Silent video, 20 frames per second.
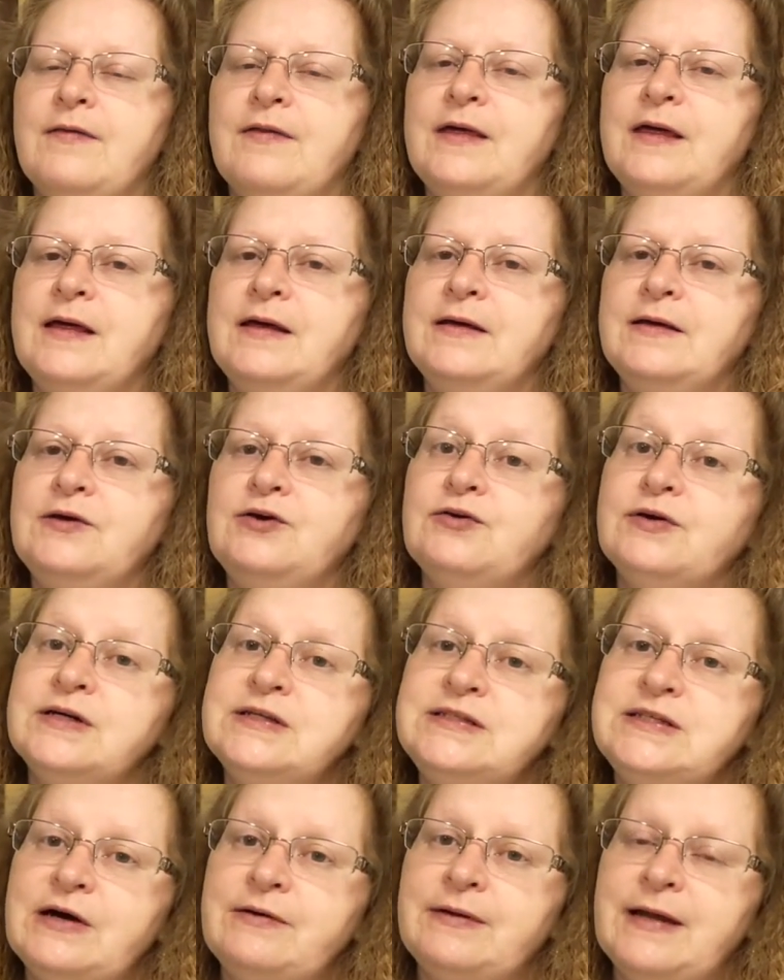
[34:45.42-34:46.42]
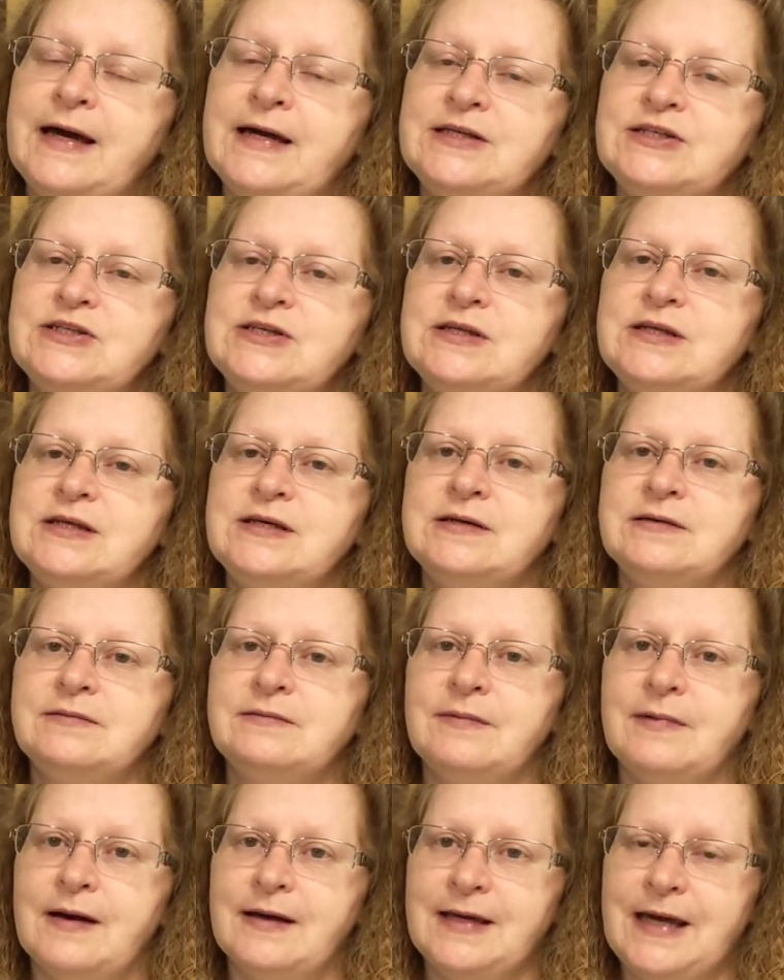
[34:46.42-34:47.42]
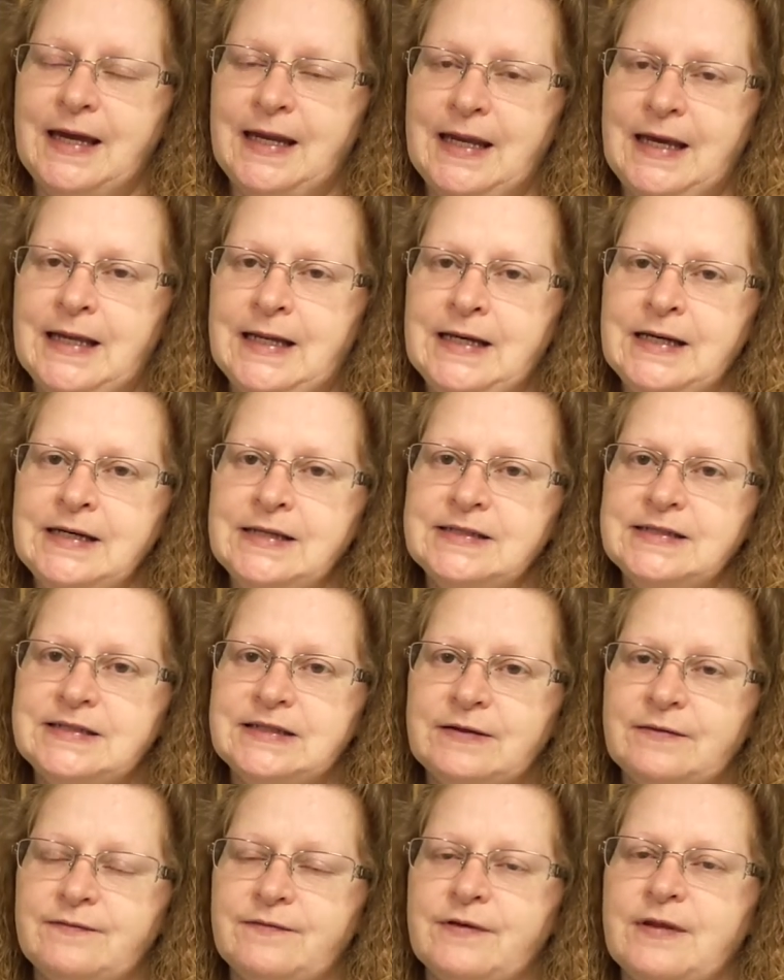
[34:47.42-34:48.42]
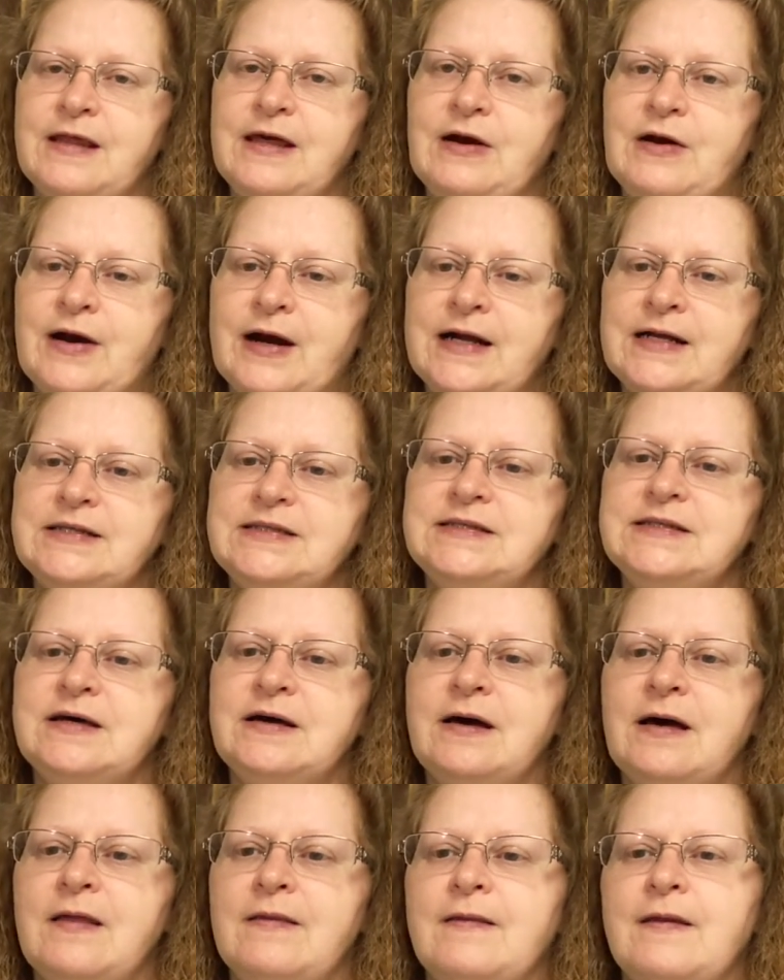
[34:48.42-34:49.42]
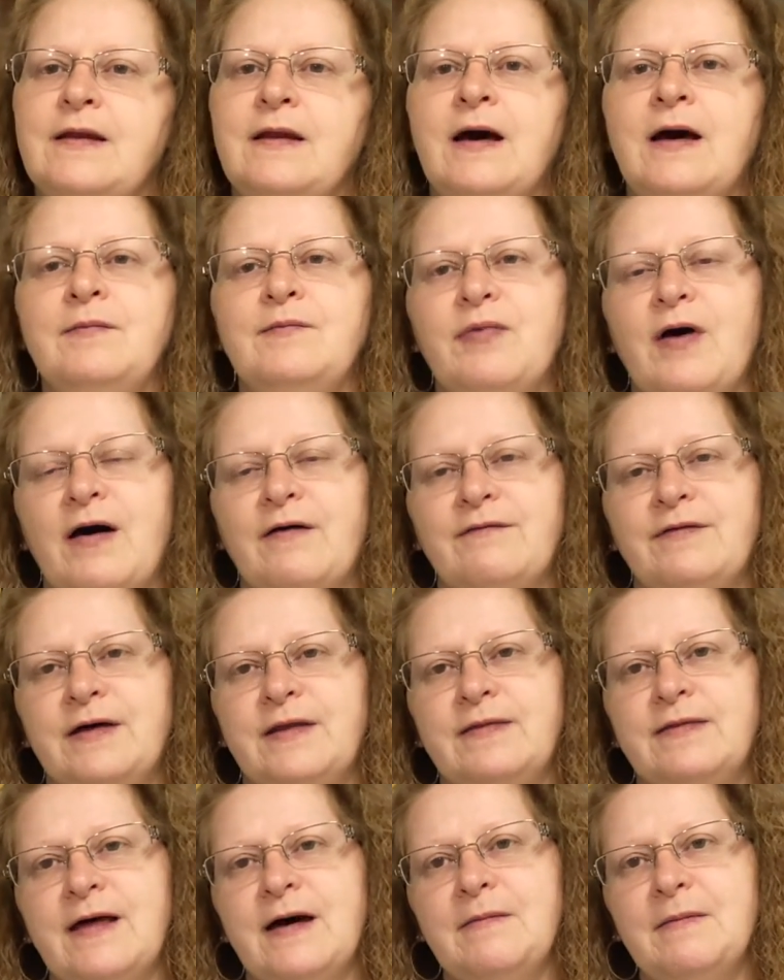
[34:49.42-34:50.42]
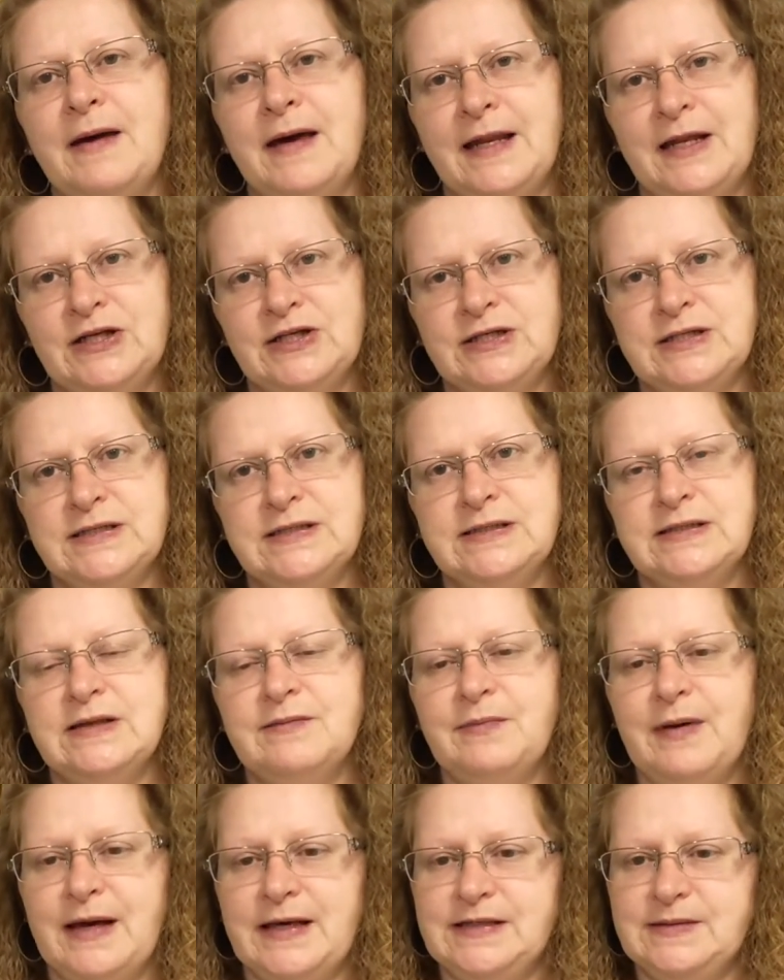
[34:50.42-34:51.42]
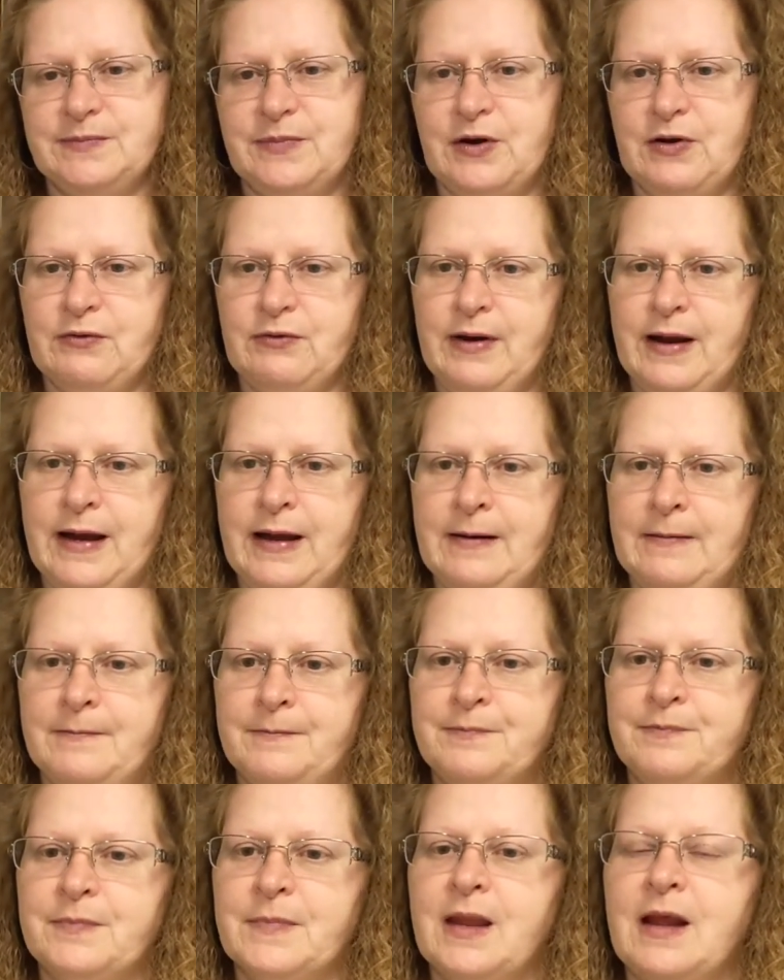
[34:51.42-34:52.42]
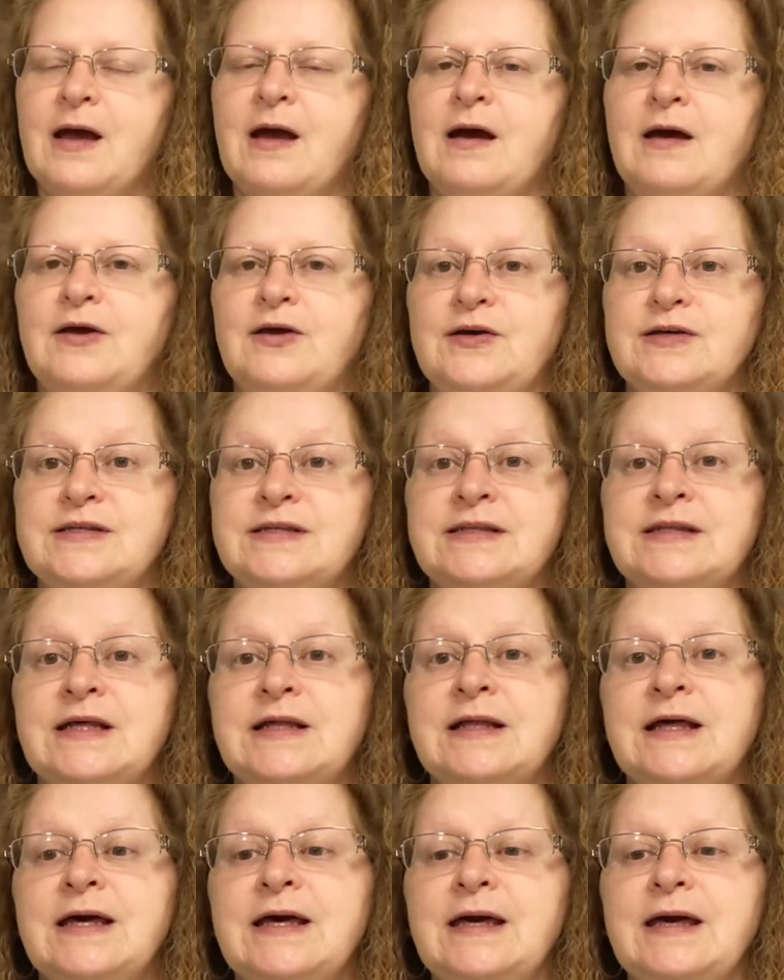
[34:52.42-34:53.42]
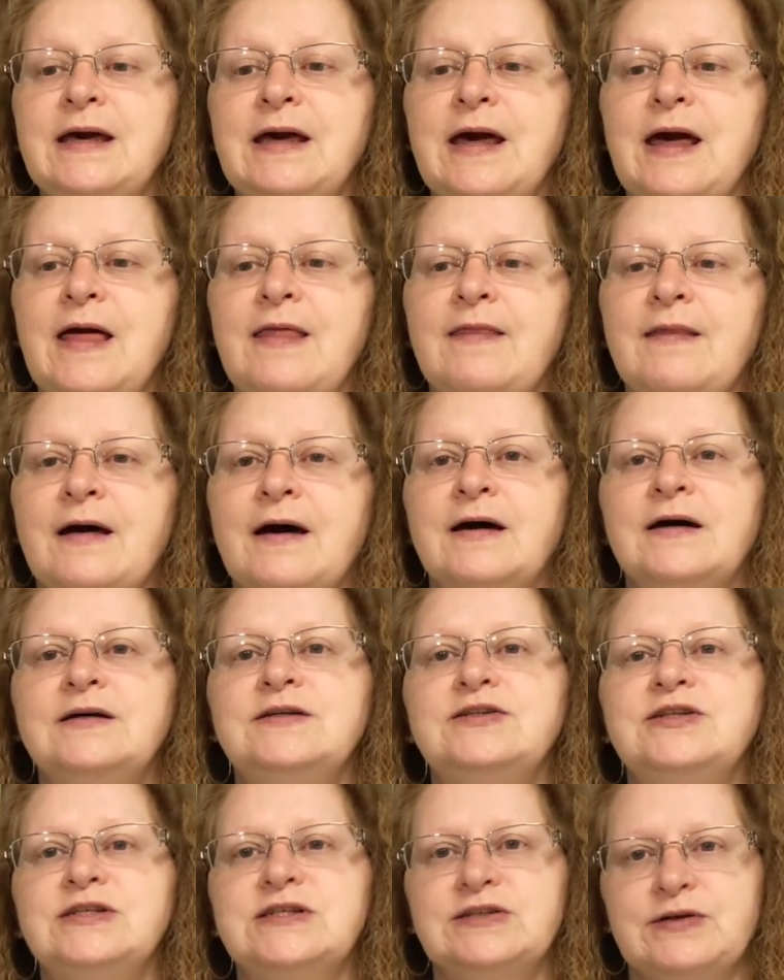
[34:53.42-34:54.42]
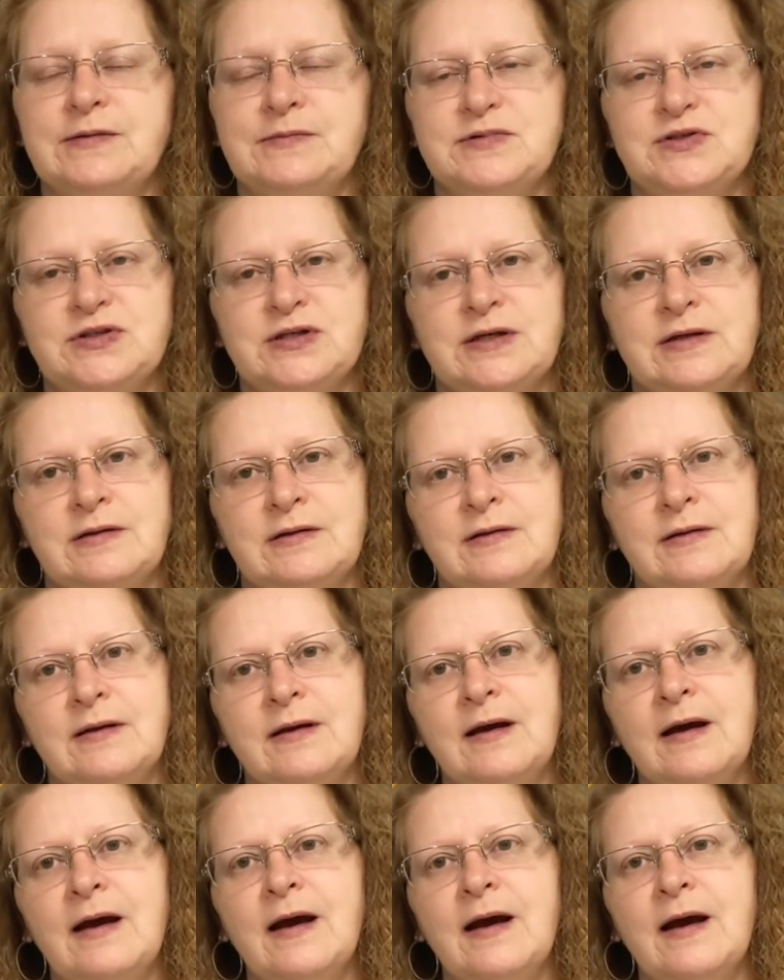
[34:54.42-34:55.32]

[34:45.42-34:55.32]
the, you can donate to the Acadiana Center for the Arts, the nonprofit that manages the PACE program, using the link in the description.